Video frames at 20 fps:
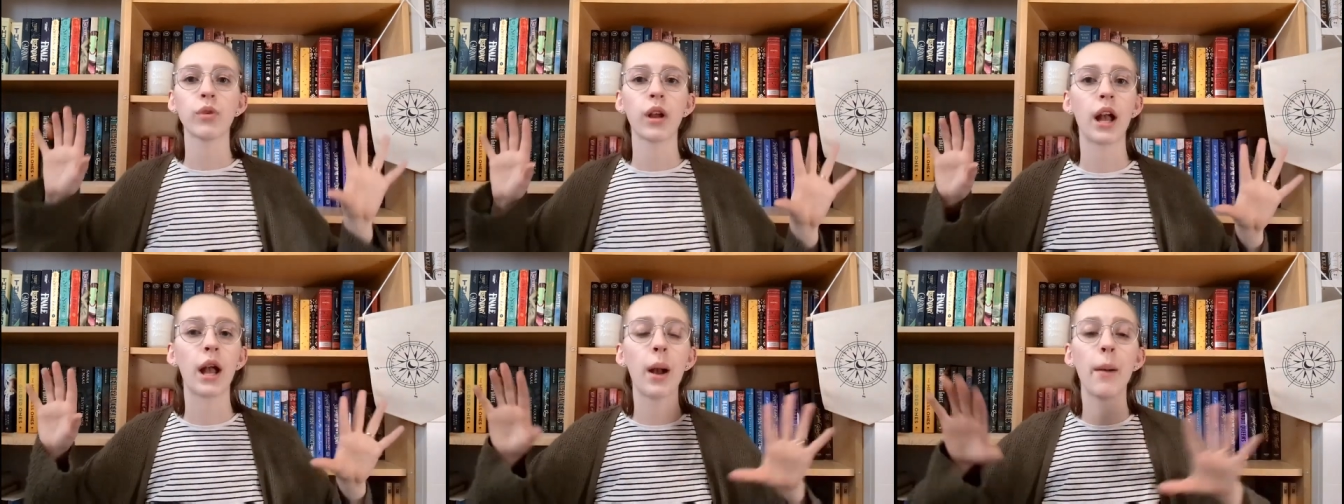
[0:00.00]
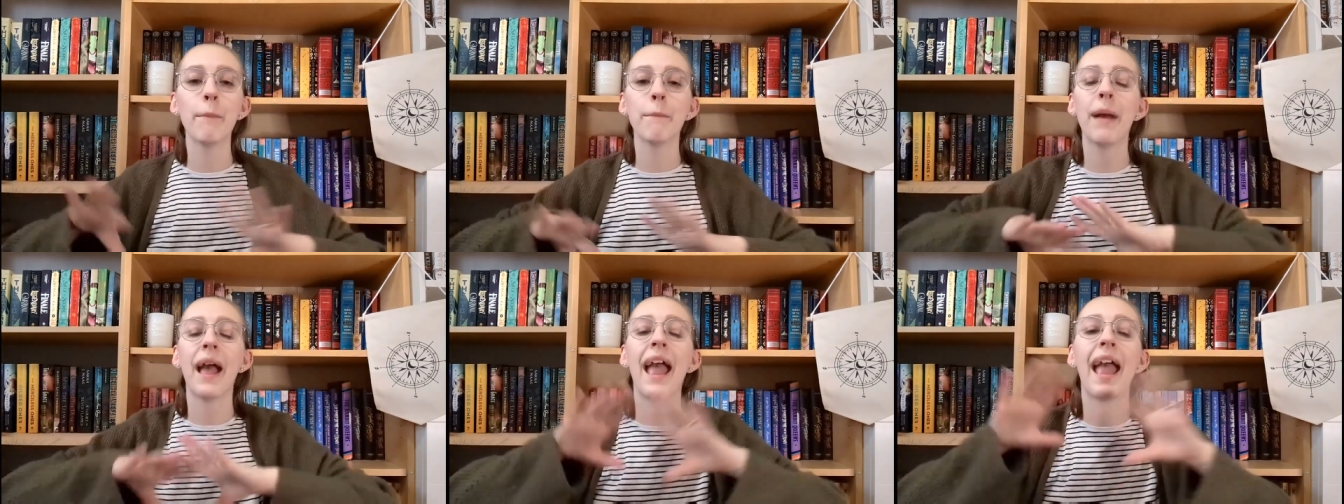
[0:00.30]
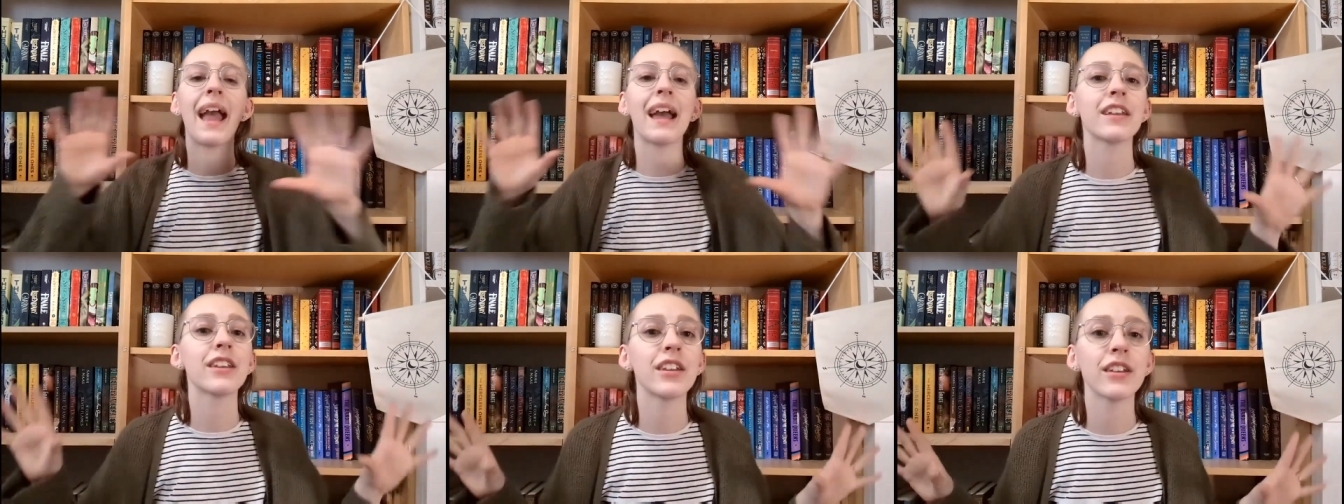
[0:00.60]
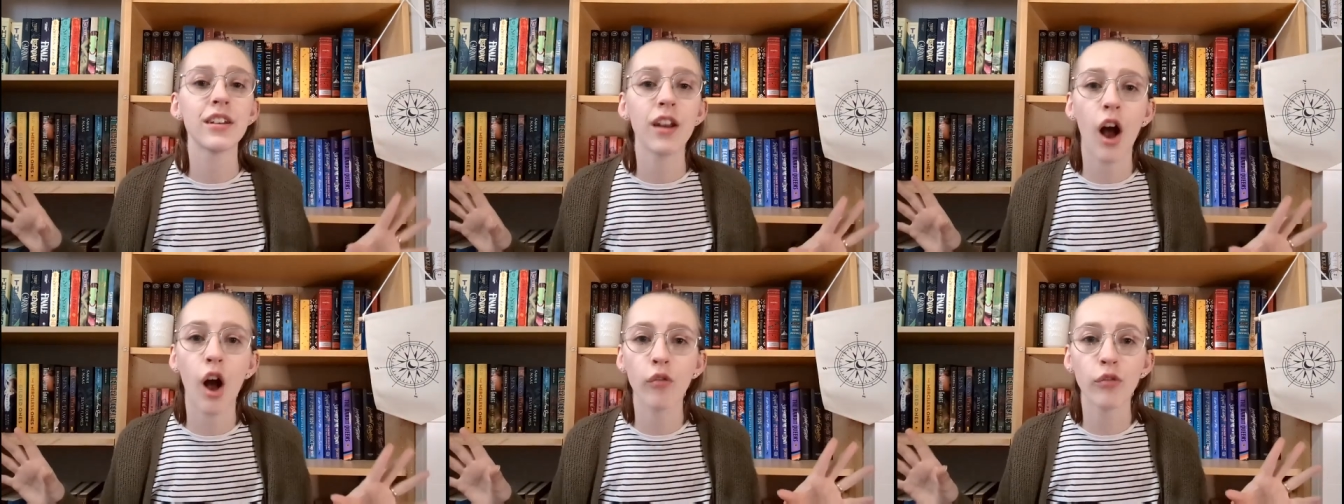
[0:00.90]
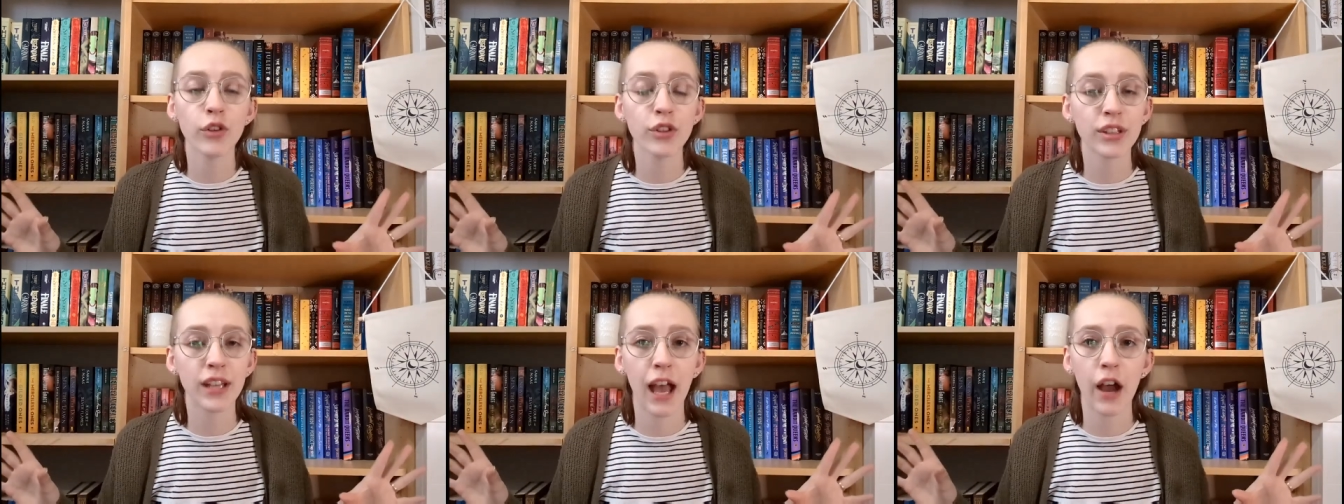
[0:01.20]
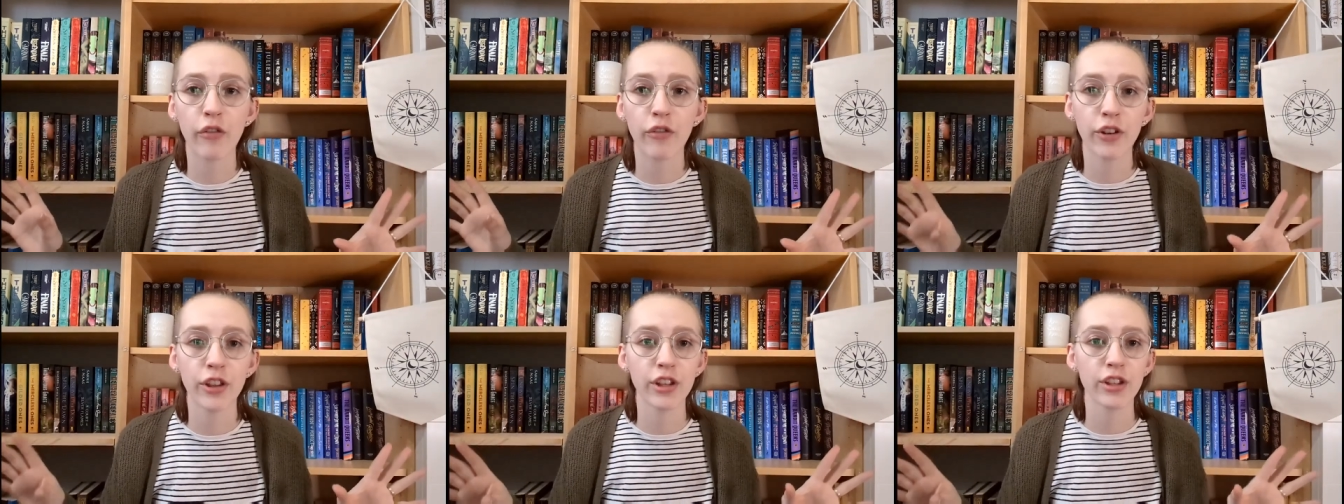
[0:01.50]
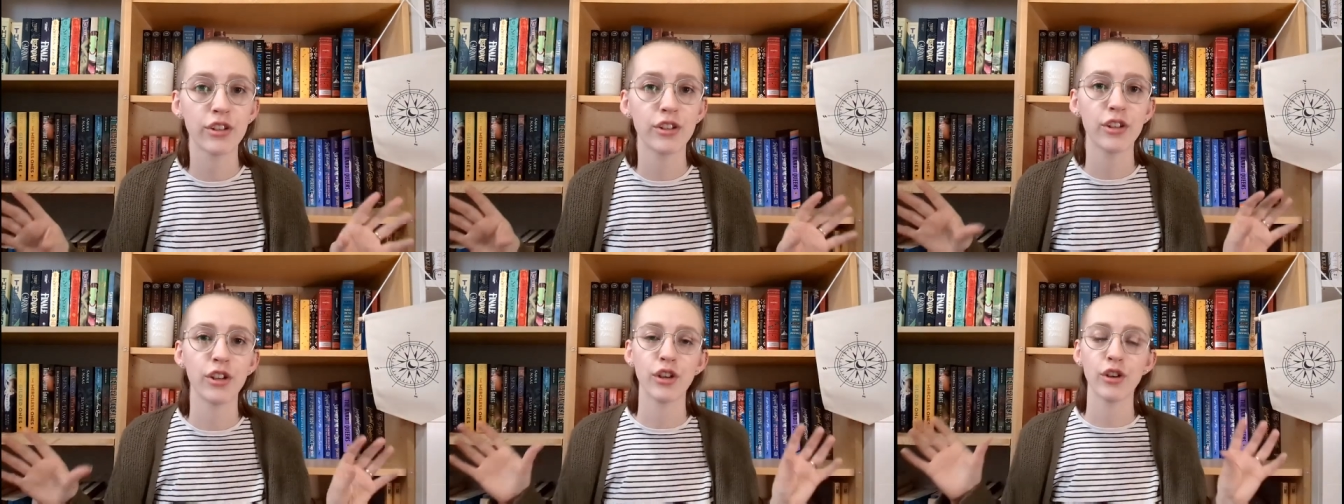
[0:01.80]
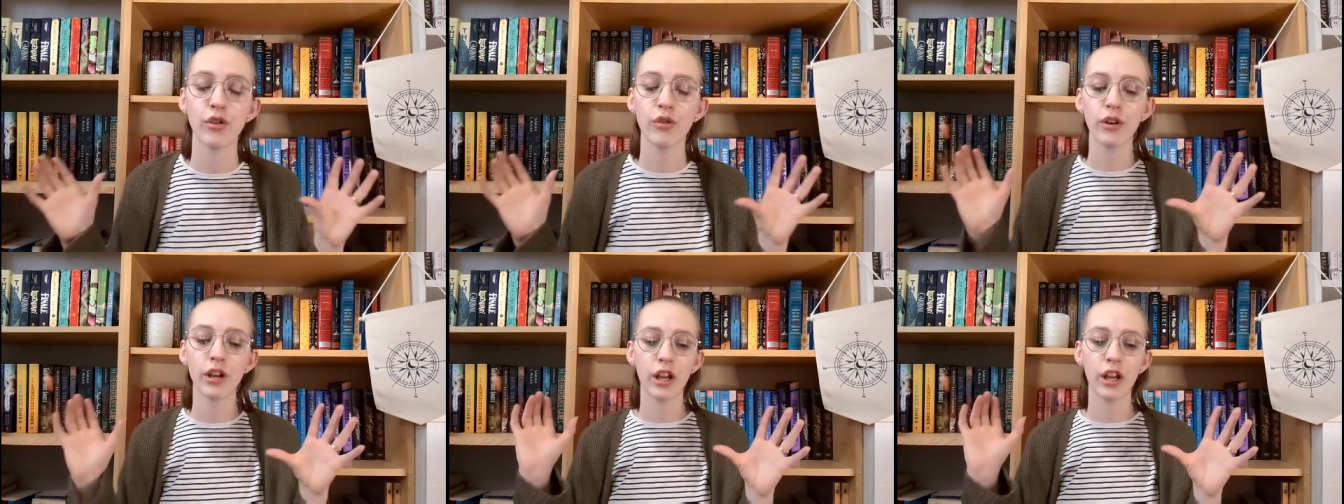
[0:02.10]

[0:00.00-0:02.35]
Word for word: companion novels count for this too.